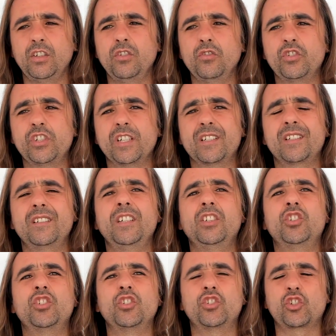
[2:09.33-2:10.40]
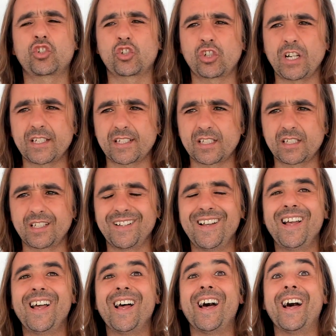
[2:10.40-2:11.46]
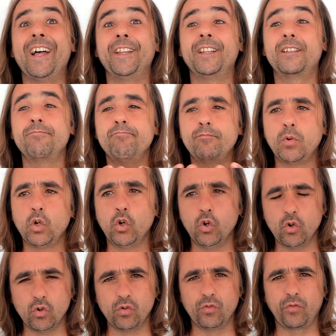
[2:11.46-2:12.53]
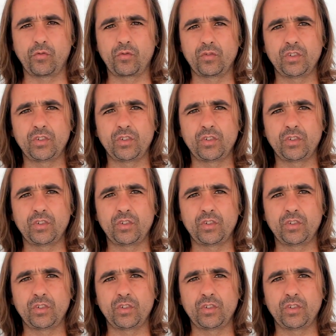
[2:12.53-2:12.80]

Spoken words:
You just need to trust and move,